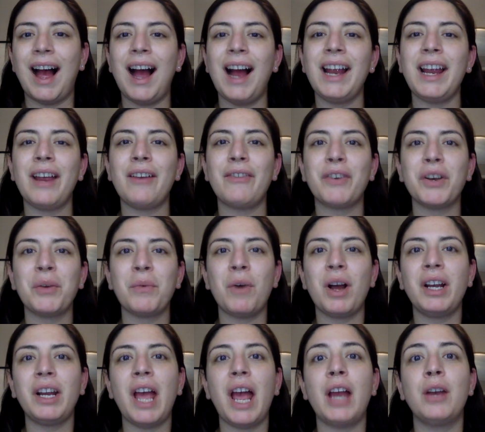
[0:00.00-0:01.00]
Hi,
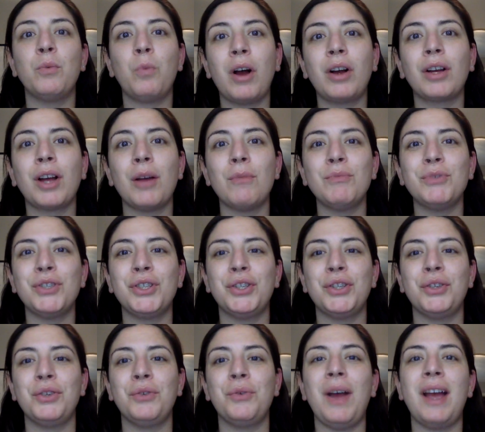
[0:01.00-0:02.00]
everyone, and welcome
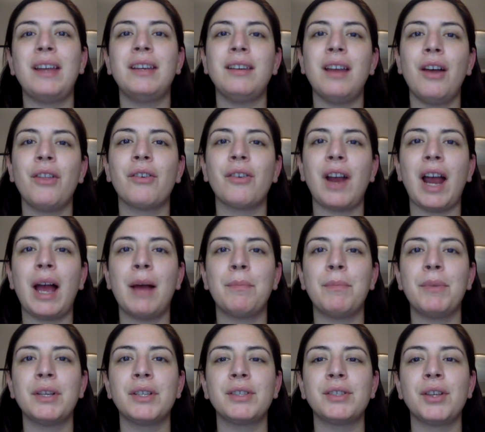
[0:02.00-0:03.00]
to another
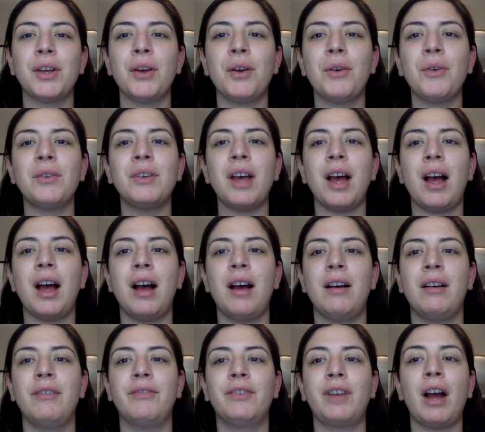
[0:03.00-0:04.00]
episode
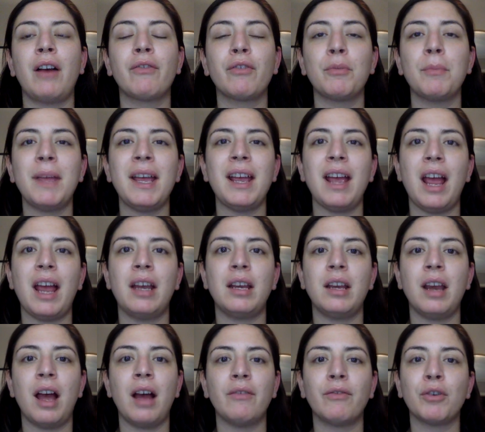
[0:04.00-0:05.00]
of Government
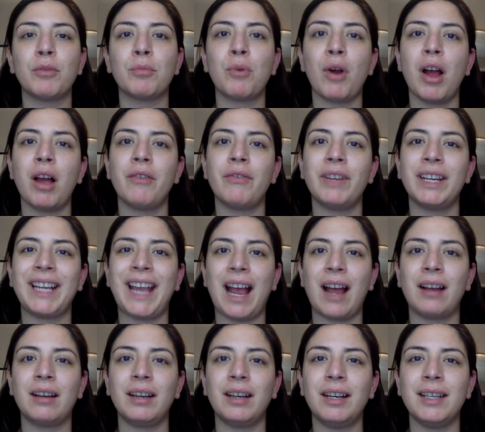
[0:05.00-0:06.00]
and Not for Profit
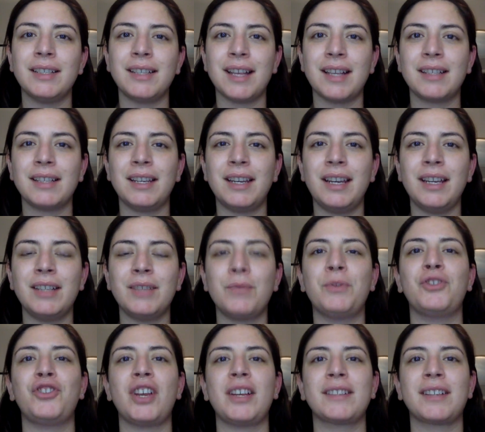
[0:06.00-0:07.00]
Accounting Necessities
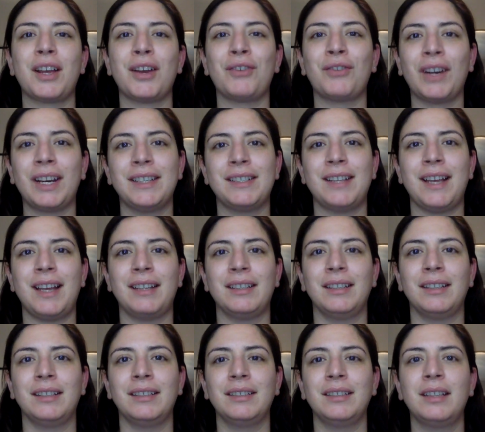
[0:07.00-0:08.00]
with Jessica
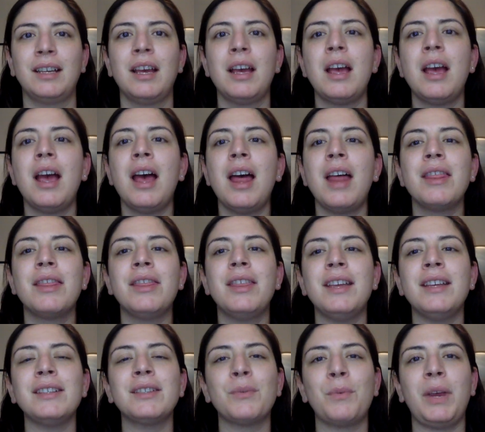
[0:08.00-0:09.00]
Reason.
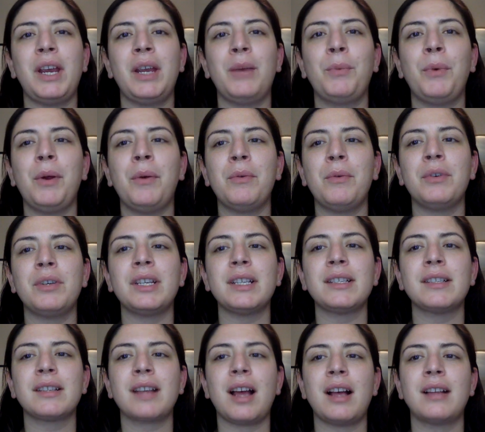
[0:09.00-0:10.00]
This week, we will
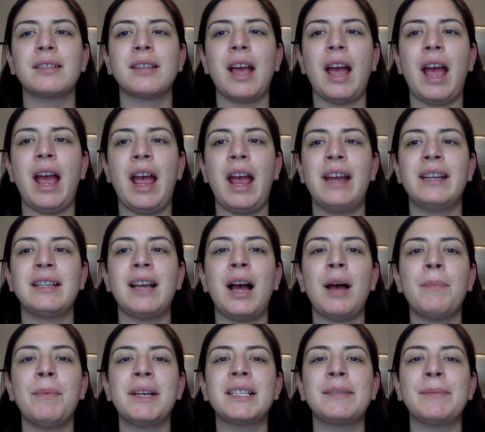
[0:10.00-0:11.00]
discuss a
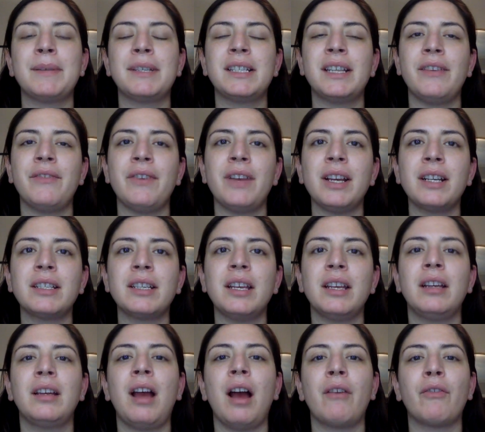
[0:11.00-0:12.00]
topic specific
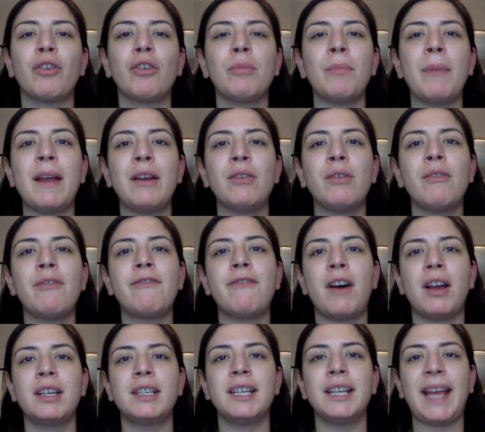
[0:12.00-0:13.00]
to governmental
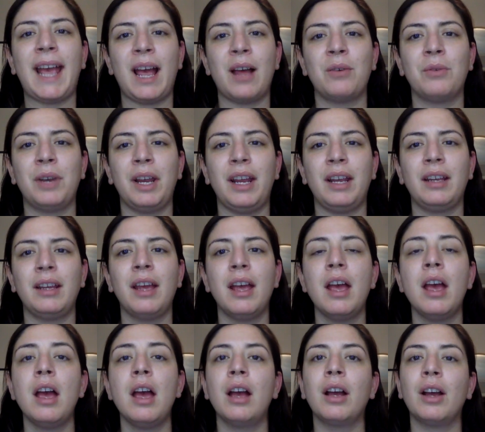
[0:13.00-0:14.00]
fund accounting,
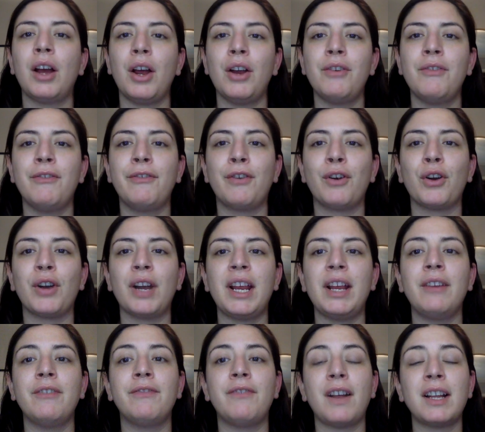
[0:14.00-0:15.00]

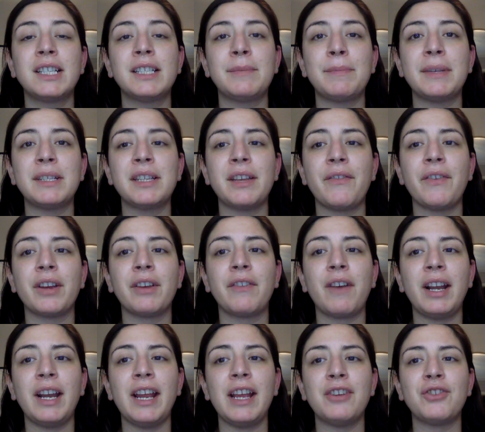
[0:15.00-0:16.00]
converting fund specific
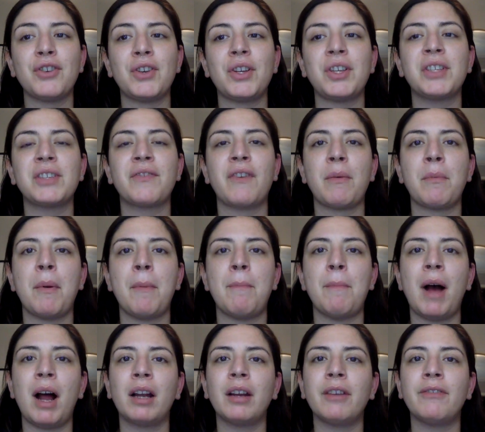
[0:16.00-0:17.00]
financials from a
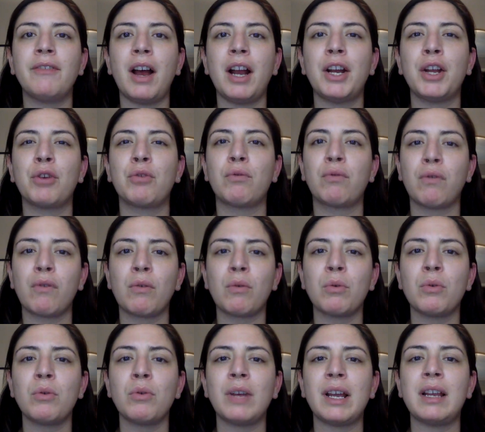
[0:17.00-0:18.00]
modified
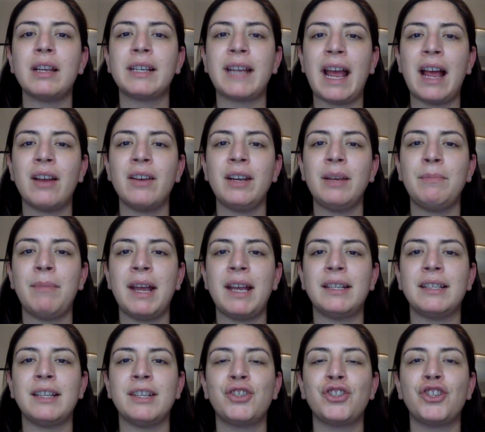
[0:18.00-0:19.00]
accrual accounting
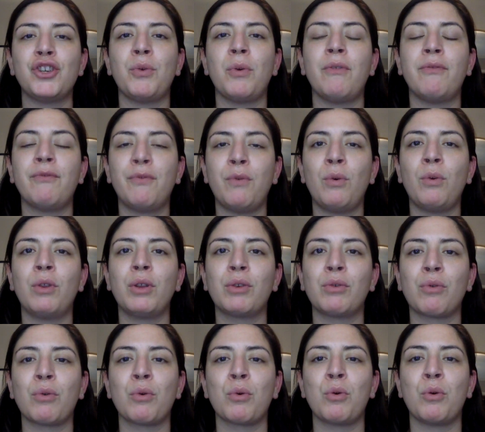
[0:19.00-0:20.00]
basis to a full
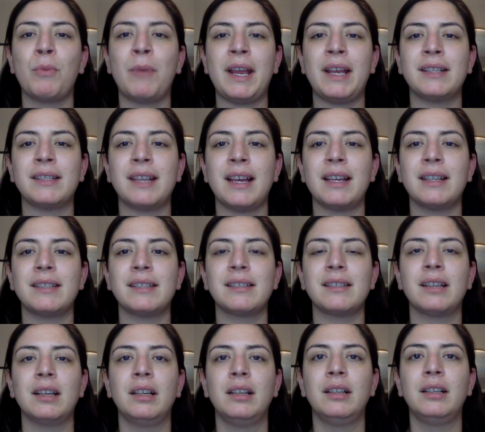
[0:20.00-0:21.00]
accrual
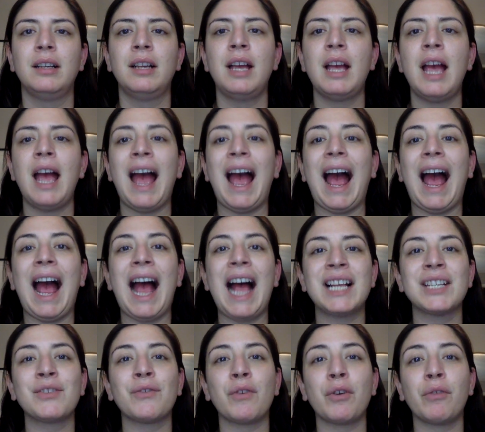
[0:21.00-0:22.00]
basis.
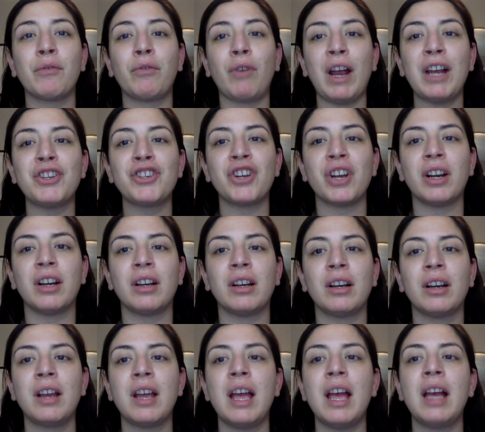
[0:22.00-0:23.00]
As a
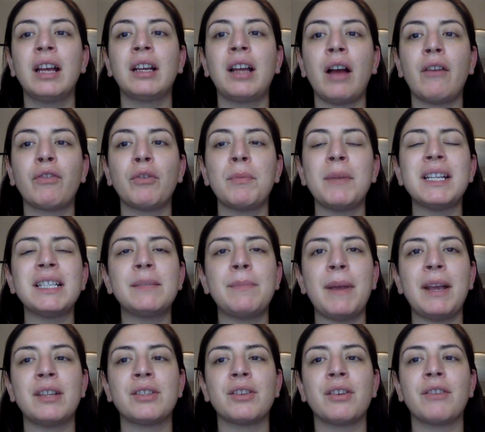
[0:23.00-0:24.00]
refresher, governments
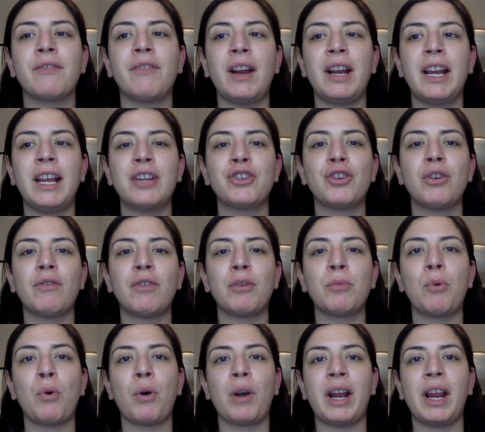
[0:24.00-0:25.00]
base their financial
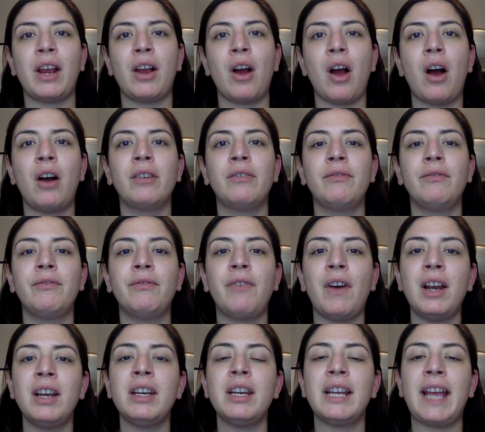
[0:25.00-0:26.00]
reporting on
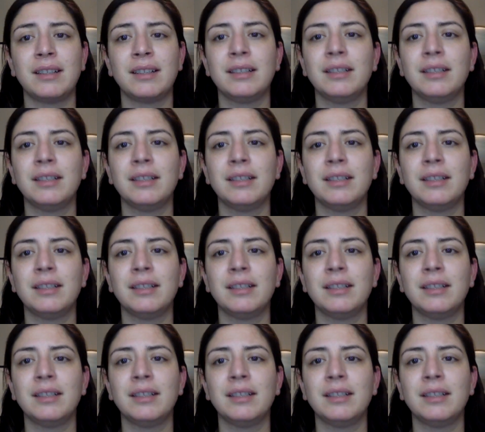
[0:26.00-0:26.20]
fund.